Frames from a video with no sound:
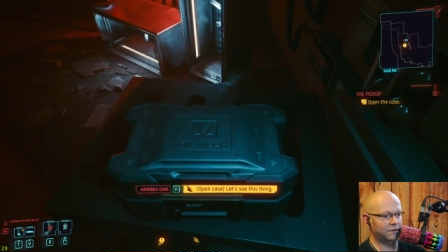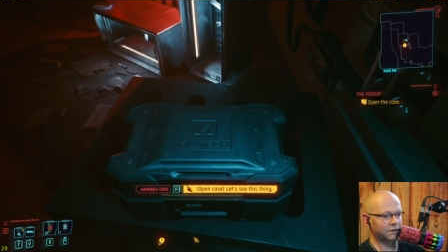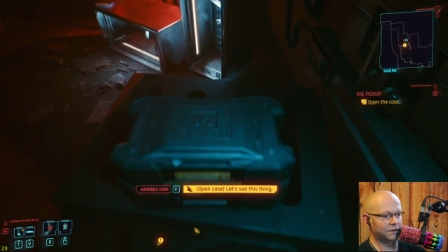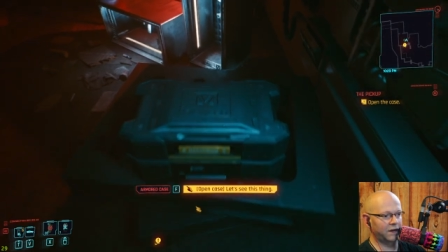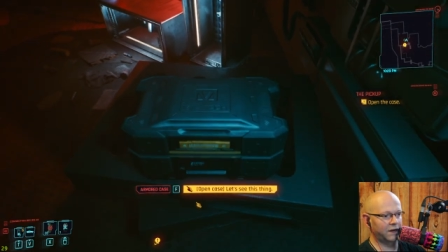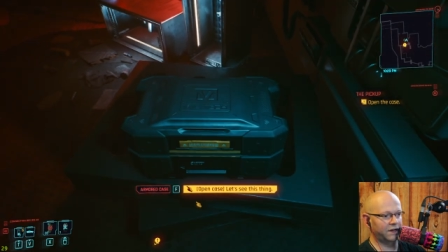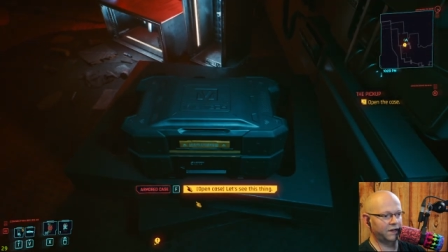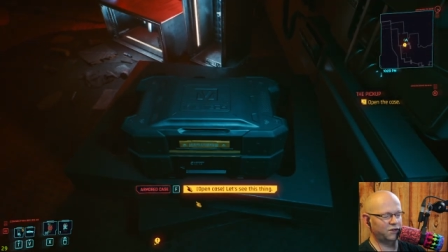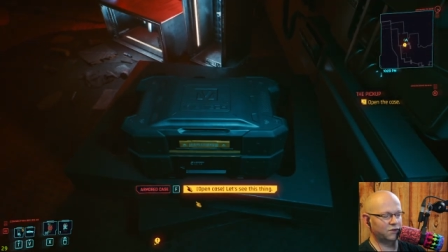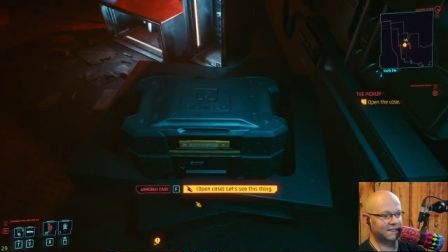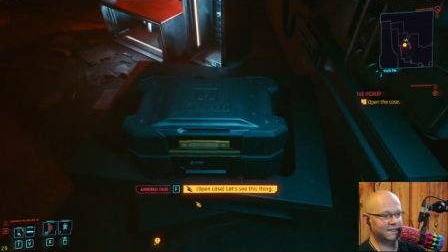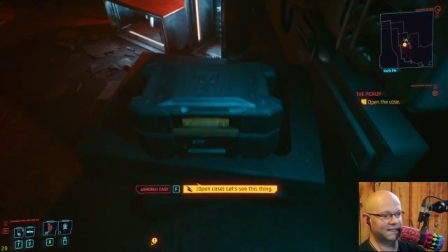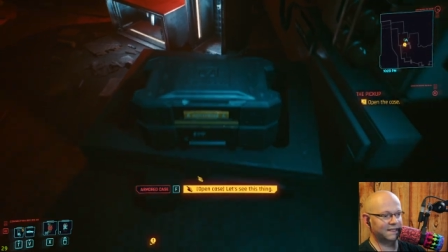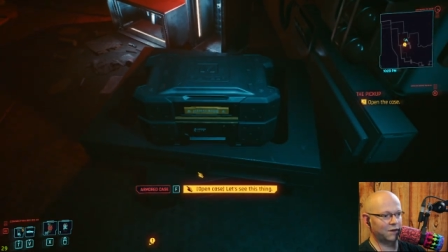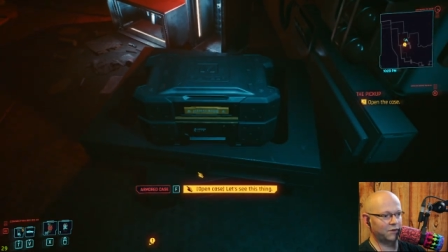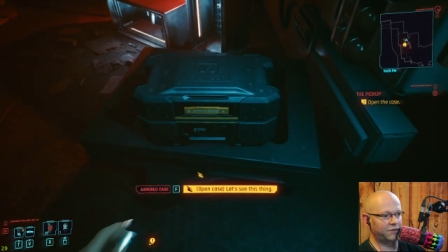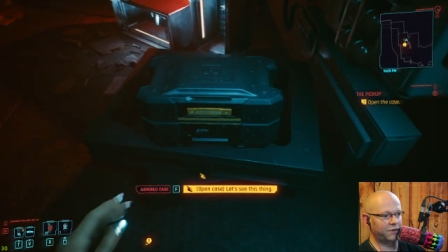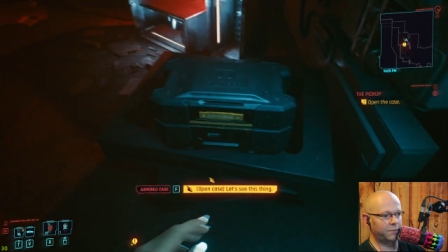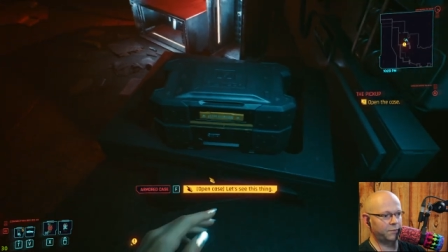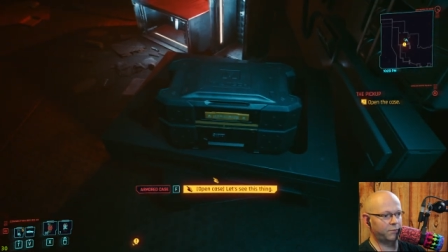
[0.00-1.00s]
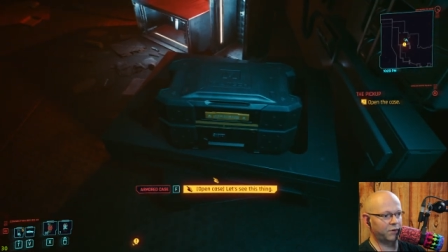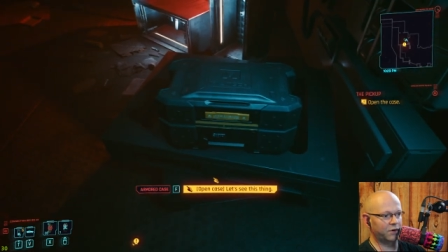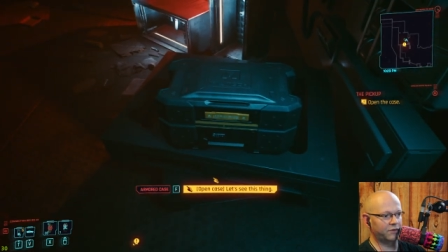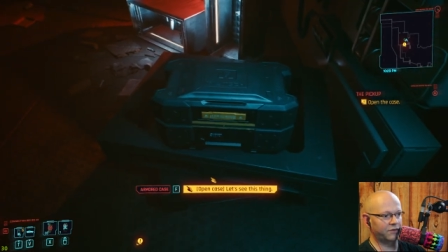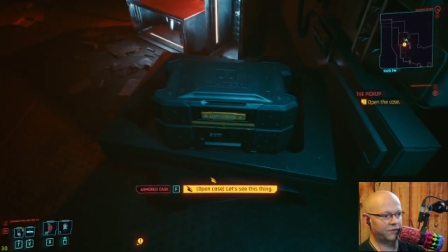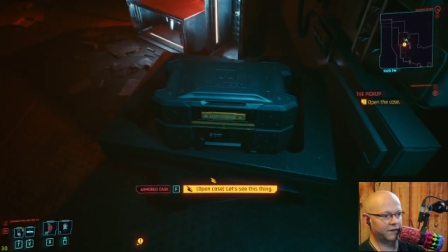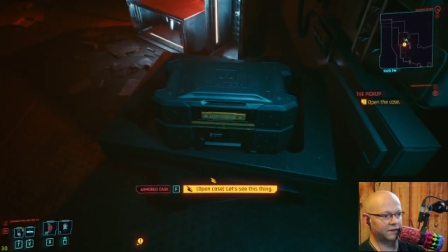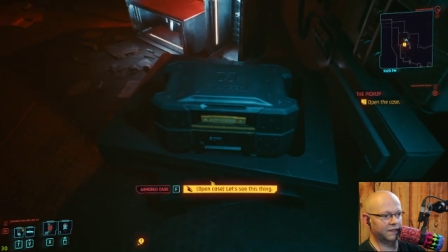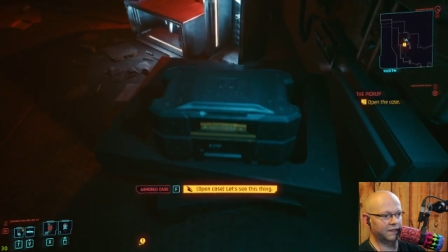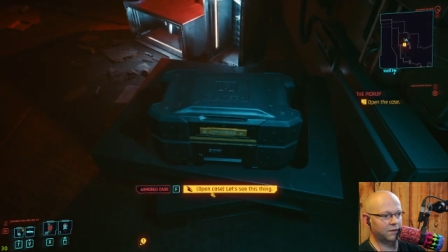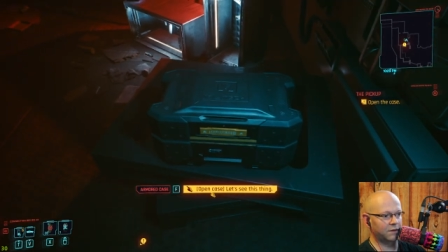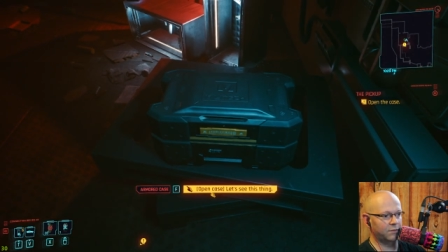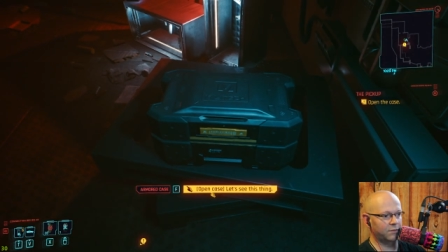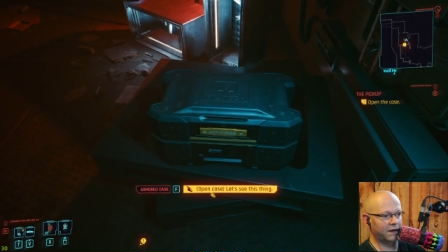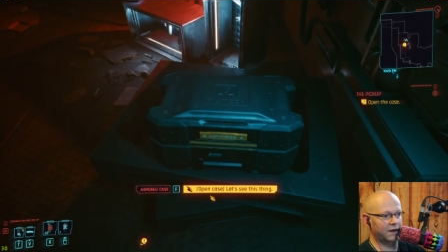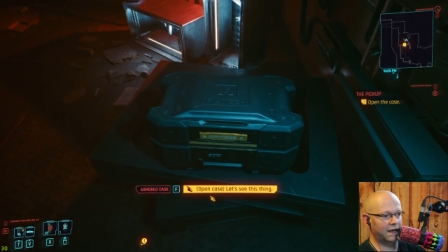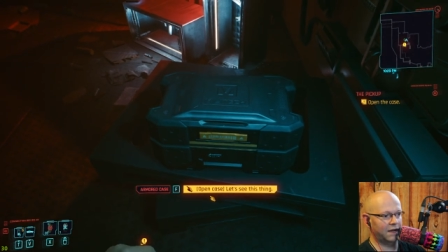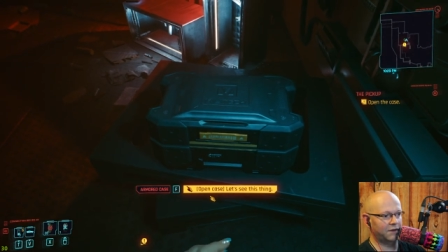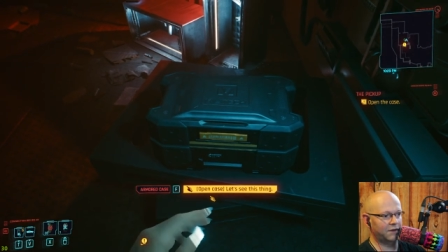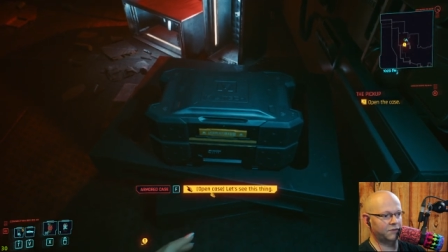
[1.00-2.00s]
Line yourself up perfectly. You
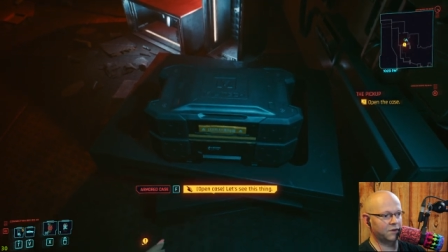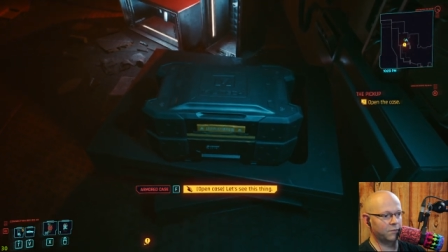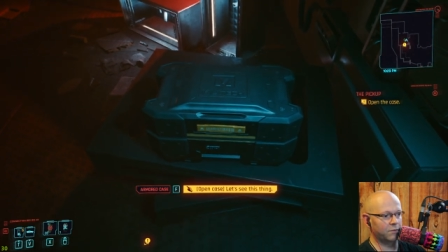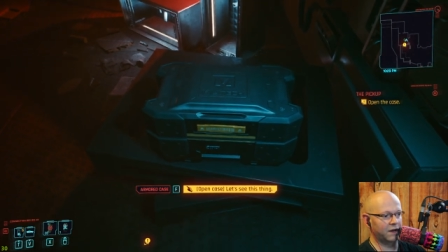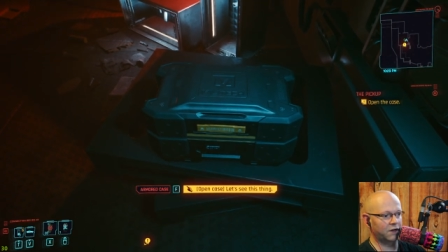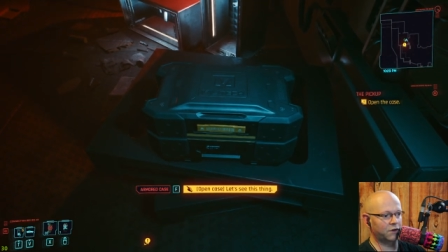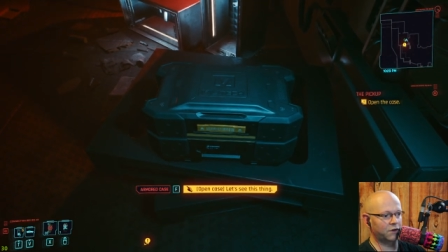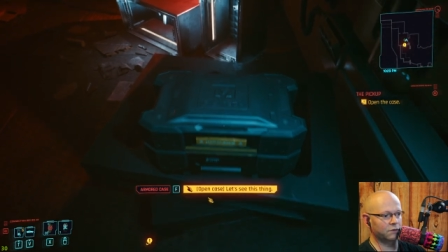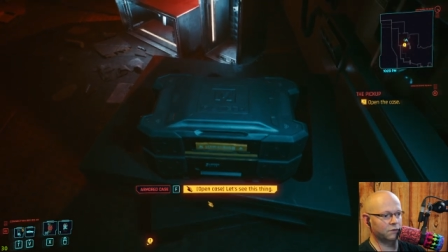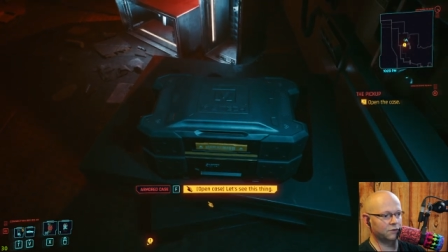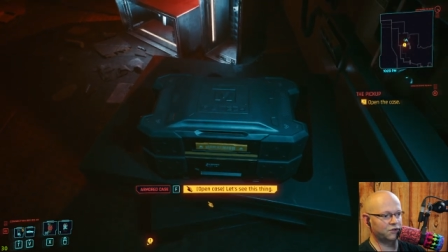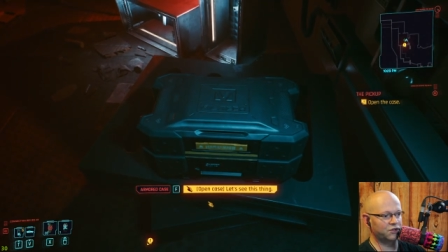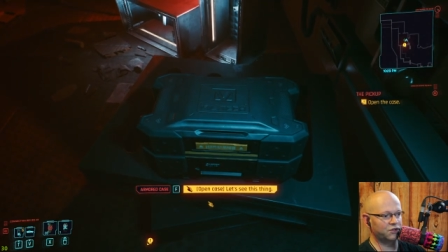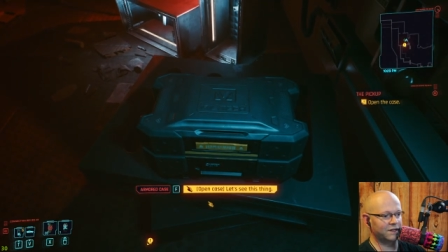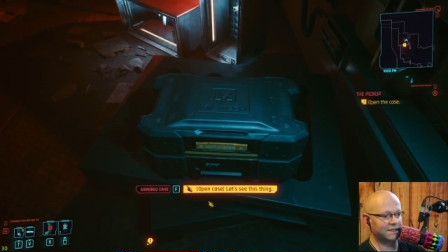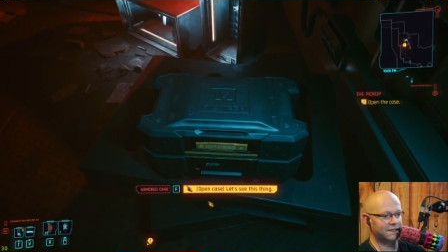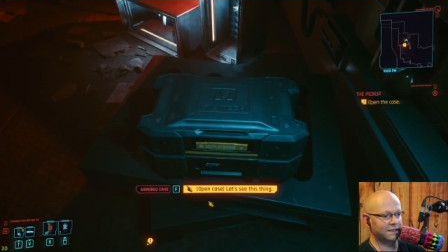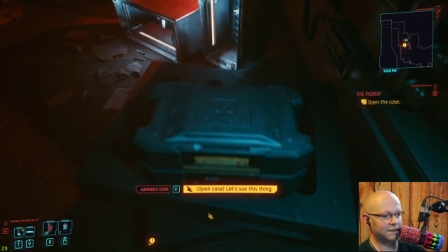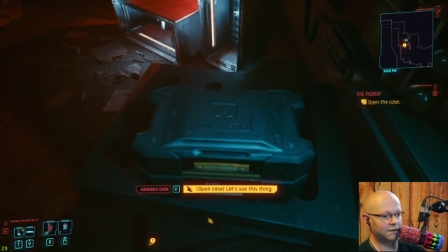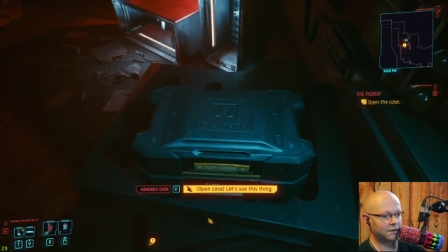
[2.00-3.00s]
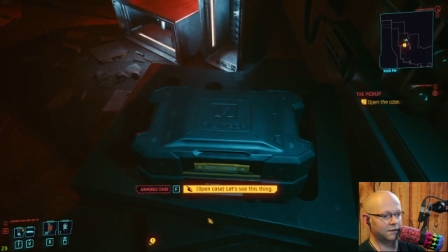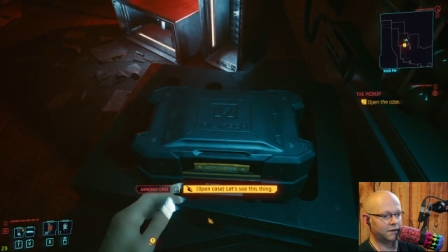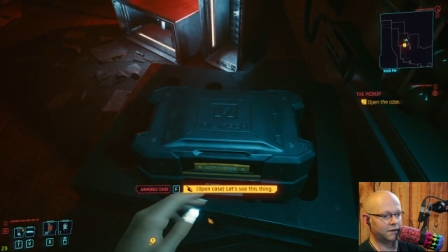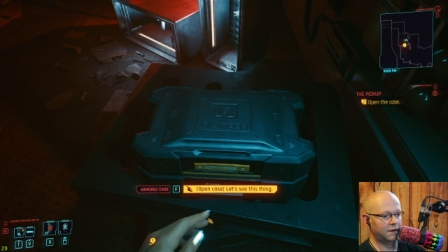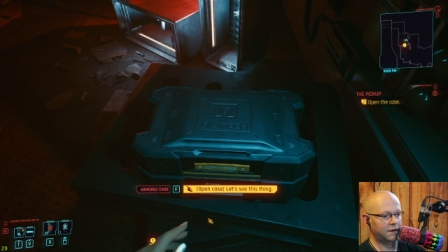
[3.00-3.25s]
might have to micro-adjust it